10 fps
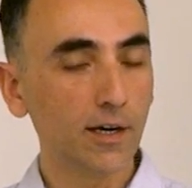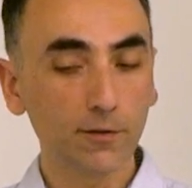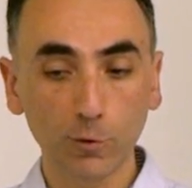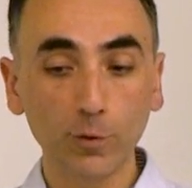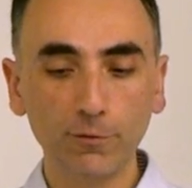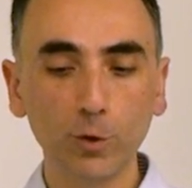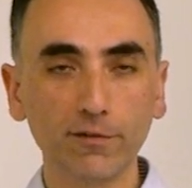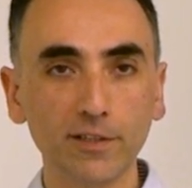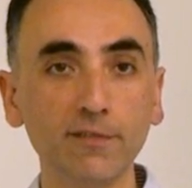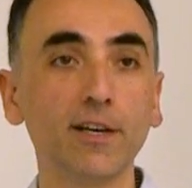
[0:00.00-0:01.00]
So if you
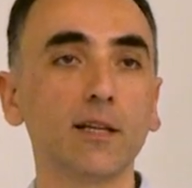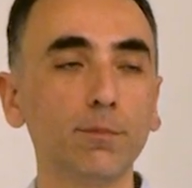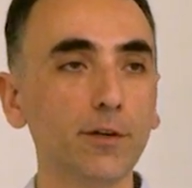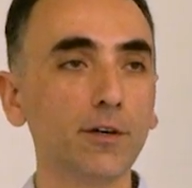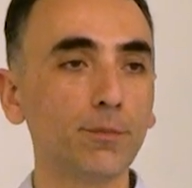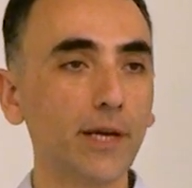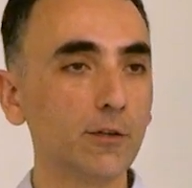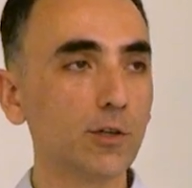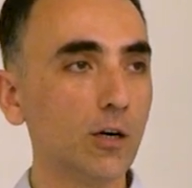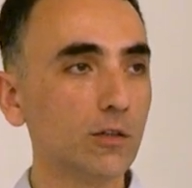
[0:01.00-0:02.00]
have a developer
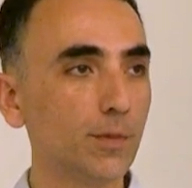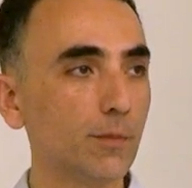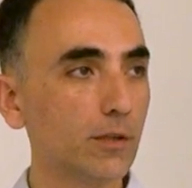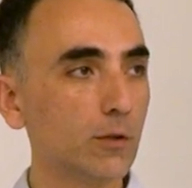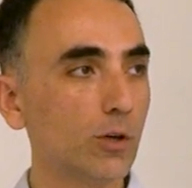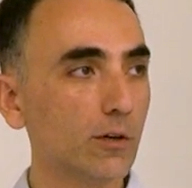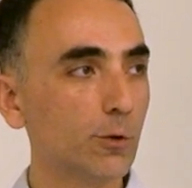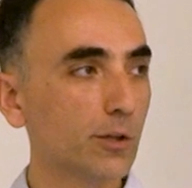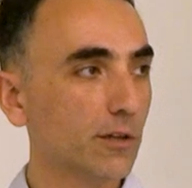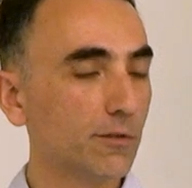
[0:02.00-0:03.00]
background, people who are
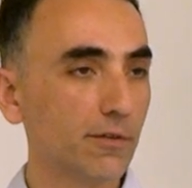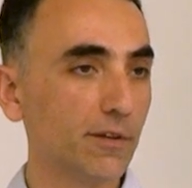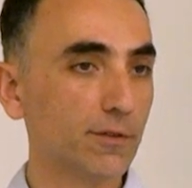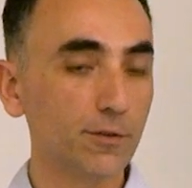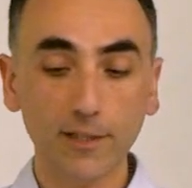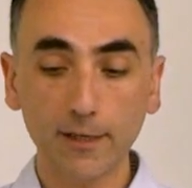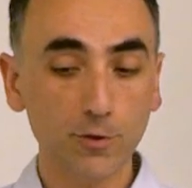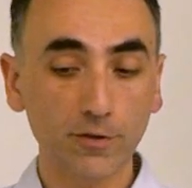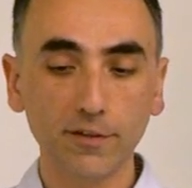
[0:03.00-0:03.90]
working with infrastructure,